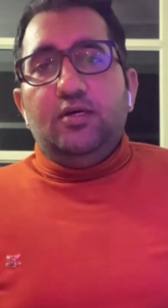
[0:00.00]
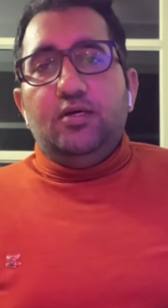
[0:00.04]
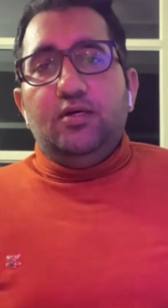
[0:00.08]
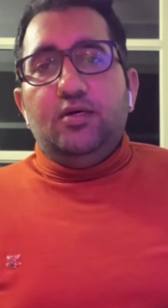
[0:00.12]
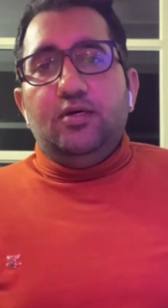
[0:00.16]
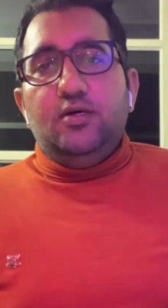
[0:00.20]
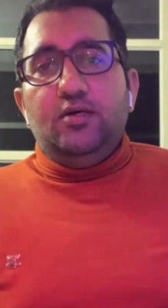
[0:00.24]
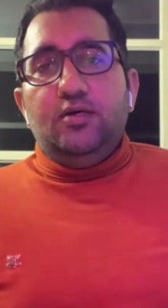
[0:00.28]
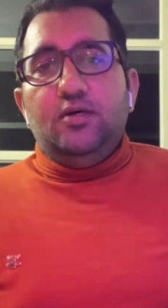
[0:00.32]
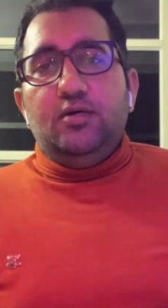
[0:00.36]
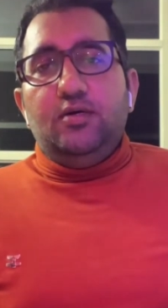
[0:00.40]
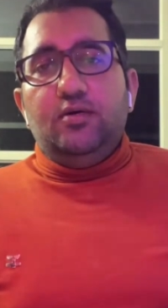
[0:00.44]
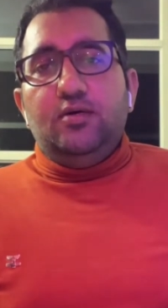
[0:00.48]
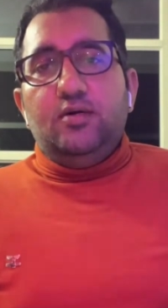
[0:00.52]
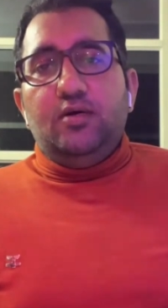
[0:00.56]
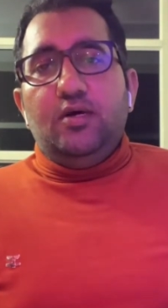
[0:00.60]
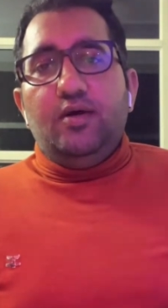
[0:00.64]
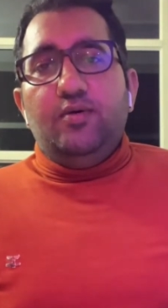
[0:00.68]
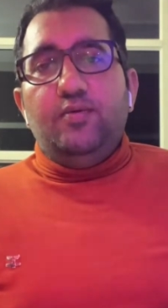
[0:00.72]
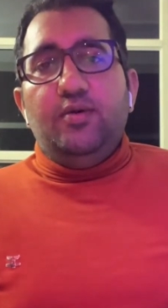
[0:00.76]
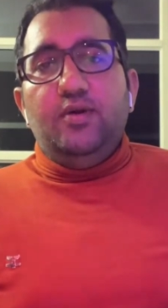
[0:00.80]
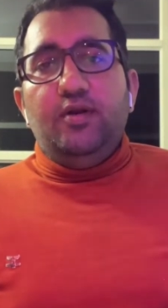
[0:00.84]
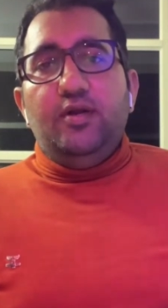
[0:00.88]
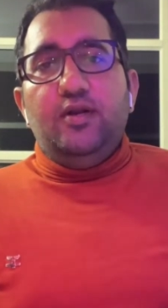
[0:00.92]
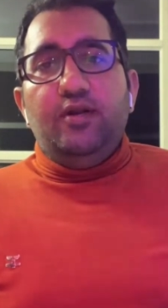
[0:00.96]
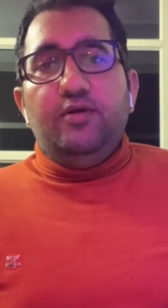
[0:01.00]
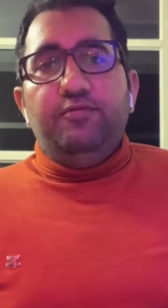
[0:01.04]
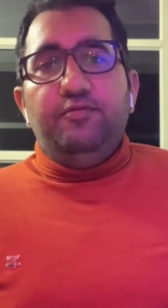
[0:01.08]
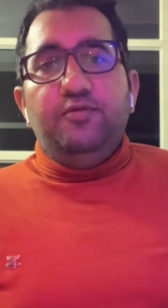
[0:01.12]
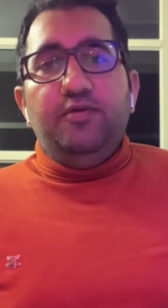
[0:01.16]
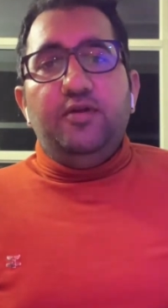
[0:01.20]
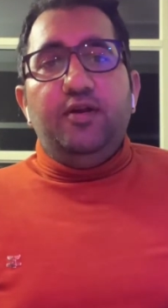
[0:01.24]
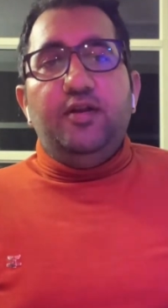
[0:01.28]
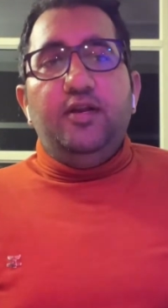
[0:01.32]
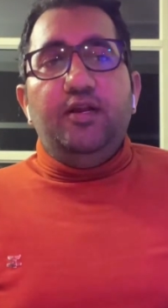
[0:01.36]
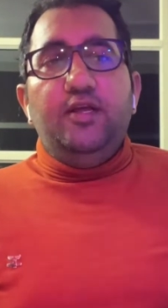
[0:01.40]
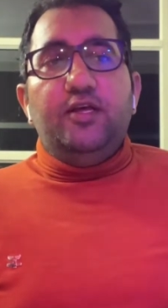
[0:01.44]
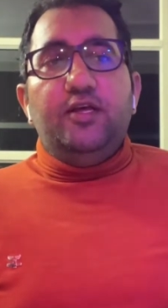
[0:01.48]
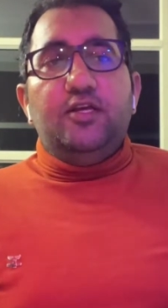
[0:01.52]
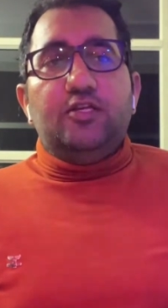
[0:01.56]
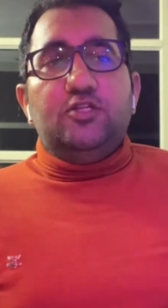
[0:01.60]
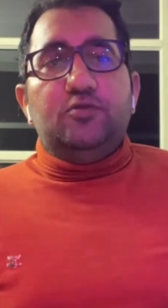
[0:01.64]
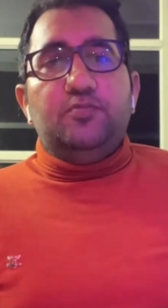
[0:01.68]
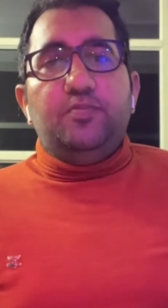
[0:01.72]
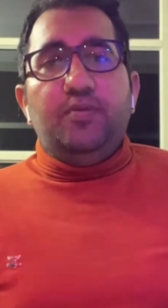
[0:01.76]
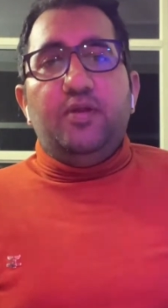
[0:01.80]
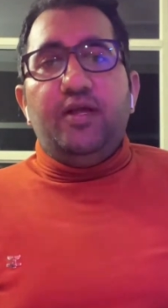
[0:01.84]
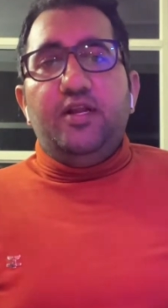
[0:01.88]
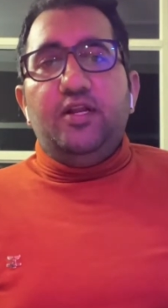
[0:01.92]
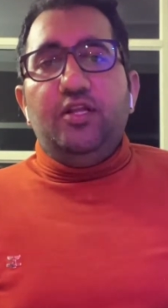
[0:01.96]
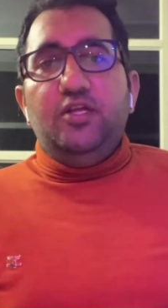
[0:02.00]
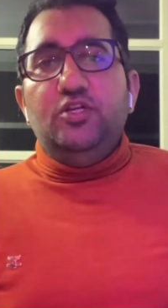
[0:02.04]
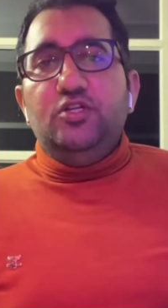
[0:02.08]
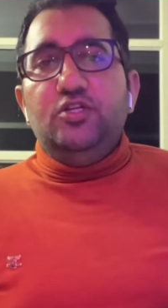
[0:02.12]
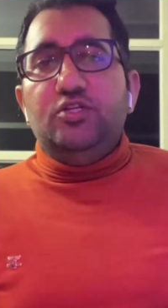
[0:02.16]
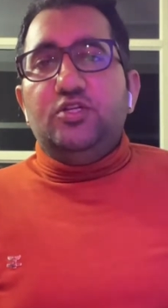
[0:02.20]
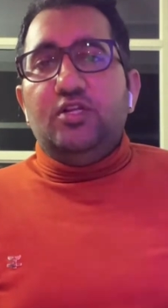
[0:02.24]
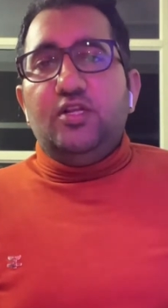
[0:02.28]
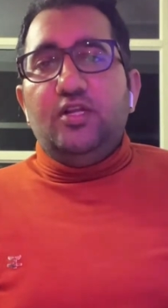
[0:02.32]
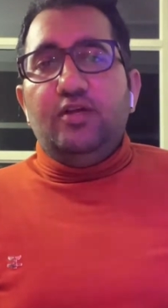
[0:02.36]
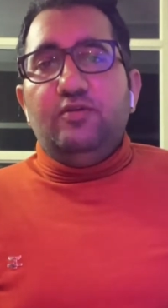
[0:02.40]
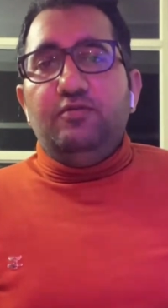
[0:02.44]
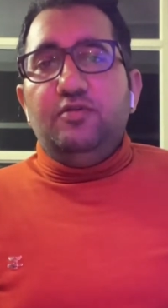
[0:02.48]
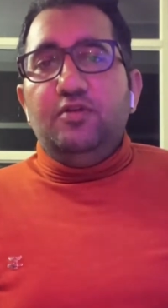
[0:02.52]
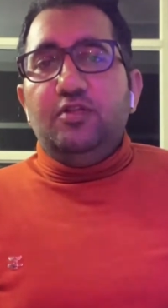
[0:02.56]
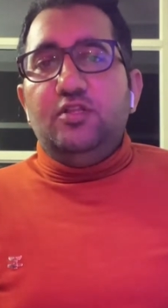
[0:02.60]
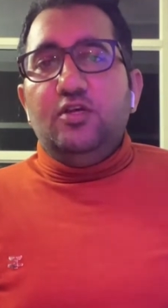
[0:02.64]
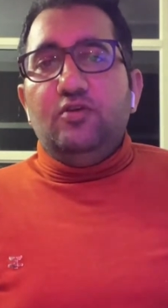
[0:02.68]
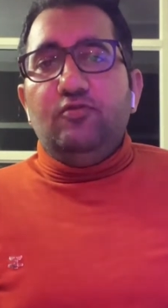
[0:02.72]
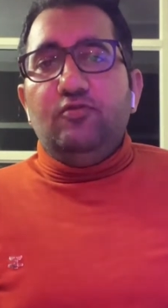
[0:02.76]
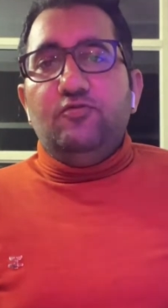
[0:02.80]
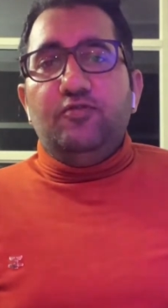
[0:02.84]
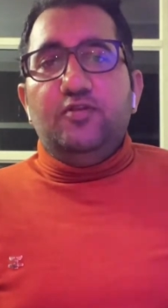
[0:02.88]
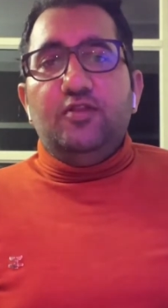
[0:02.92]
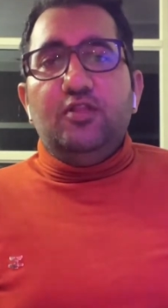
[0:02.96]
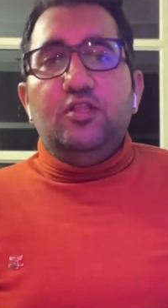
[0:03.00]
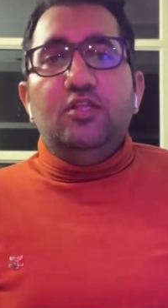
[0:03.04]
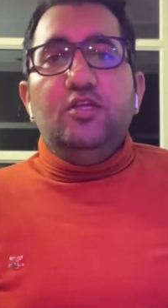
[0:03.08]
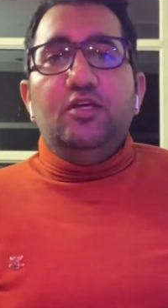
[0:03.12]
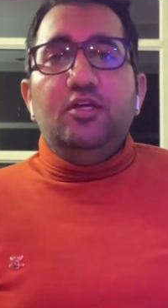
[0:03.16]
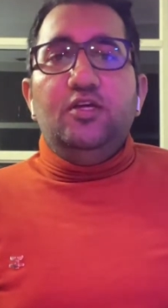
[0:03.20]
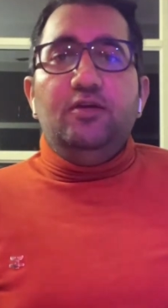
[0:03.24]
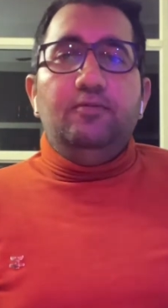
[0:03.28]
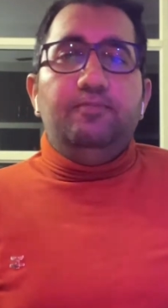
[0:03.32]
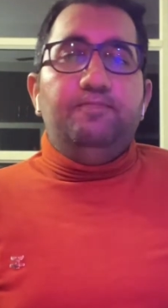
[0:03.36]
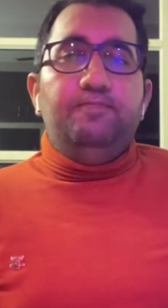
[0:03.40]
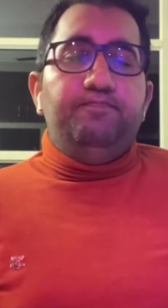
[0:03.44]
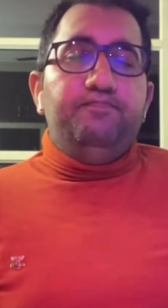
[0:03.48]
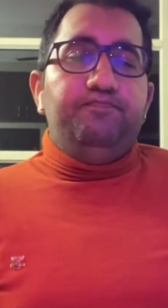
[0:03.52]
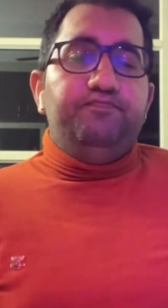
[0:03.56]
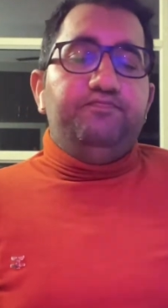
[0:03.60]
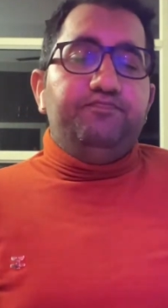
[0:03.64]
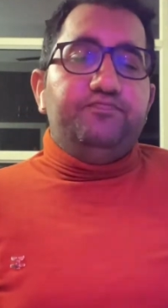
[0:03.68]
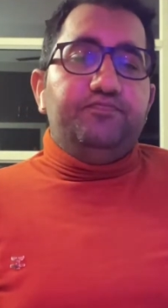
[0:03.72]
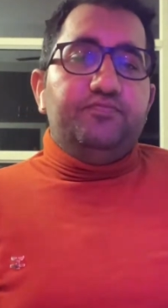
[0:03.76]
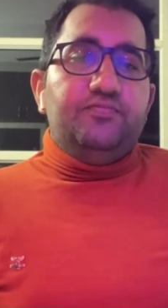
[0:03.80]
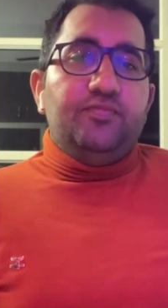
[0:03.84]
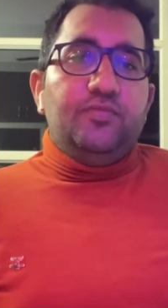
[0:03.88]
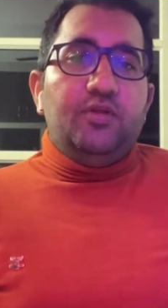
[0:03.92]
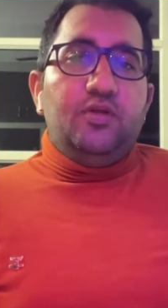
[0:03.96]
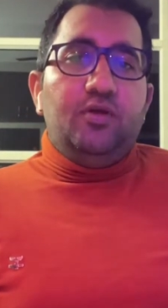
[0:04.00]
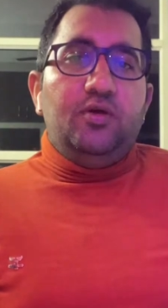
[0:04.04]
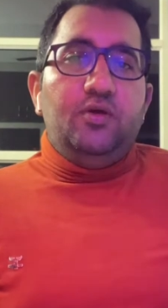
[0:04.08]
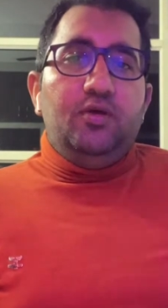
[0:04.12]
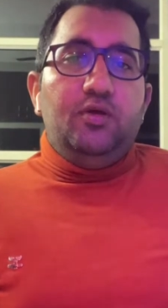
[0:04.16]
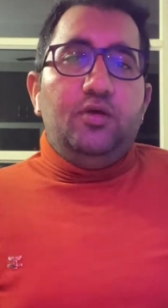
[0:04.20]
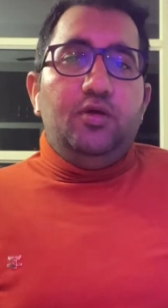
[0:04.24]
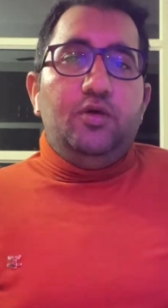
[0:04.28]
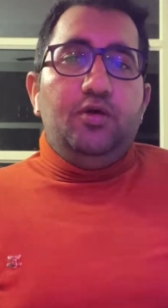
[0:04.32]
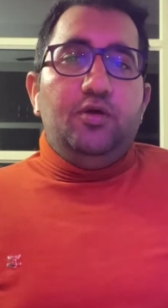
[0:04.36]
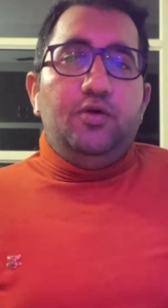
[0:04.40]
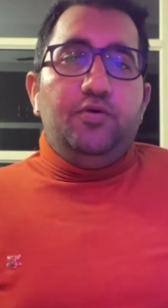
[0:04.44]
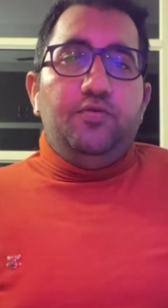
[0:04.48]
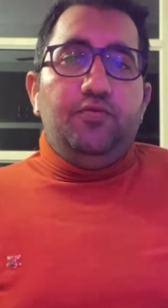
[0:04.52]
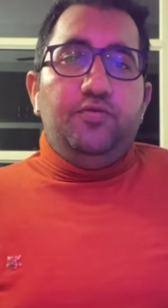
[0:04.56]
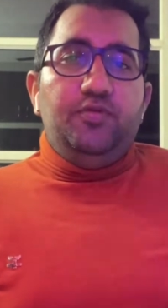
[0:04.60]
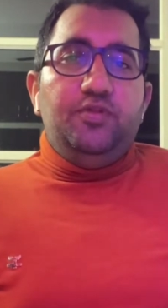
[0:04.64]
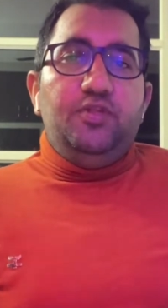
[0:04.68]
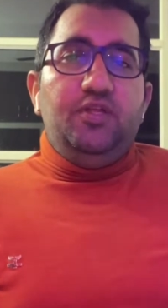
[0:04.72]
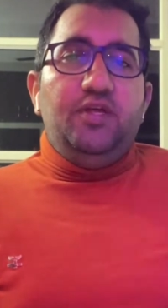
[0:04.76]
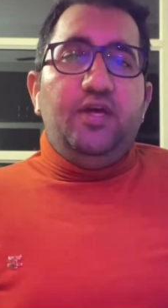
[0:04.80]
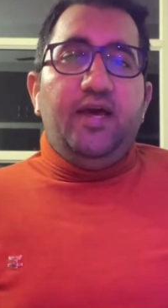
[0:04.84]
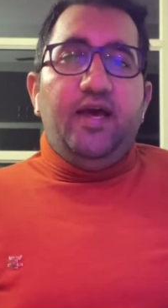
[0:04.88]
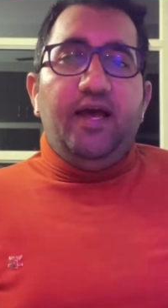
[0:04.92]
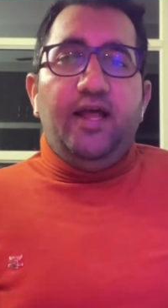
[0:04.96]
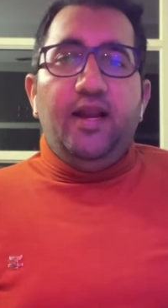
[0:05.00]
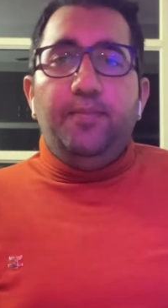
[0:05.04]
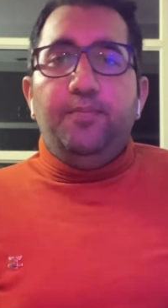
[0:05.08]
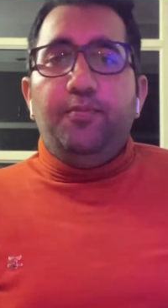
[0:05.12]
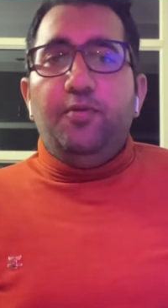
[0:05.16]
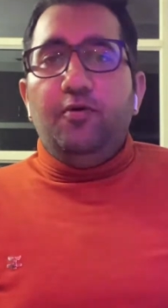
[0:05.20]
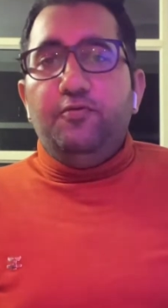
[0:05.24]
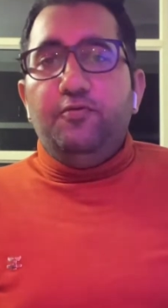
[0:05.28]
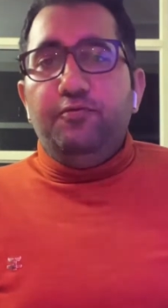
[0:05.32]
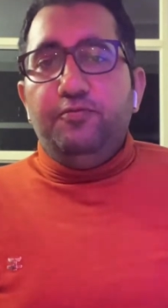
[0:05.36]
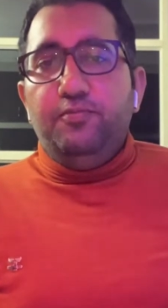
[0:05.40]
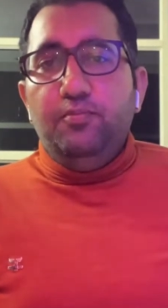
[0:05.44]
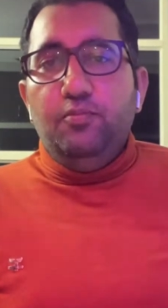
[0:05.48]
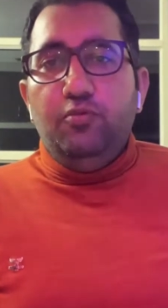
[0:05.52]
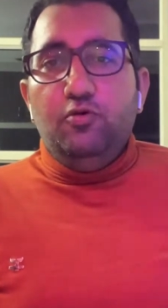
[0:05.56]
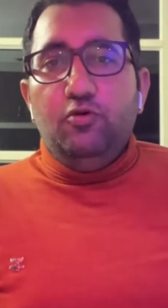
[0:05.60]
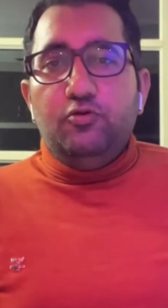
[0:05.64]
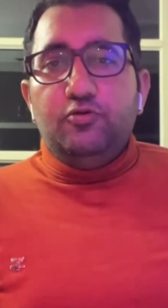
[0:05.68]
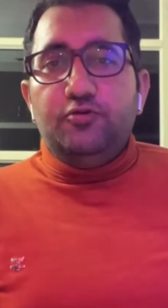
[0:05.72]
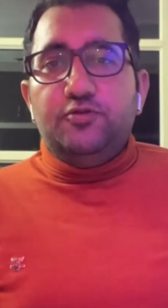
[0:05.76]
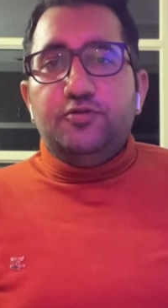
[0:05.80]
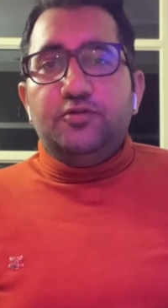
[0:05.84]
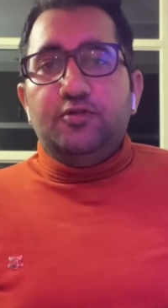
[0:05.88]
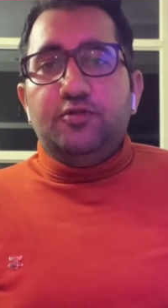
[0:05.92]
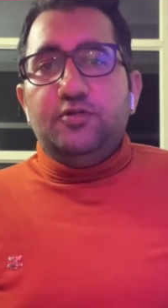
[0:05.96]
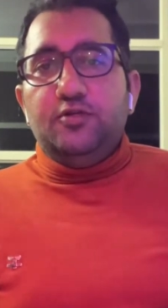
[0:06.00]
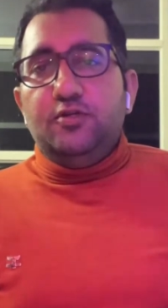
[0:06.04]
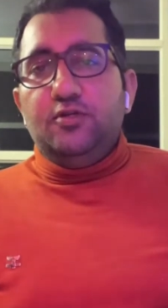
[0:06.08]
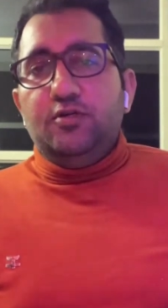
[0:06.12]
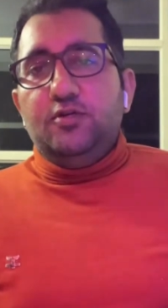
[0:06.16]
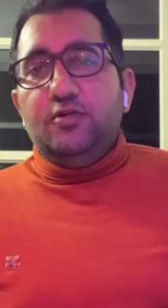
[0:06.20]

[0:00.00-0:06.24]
uh, i will definitely explain each and everything with the with the help of books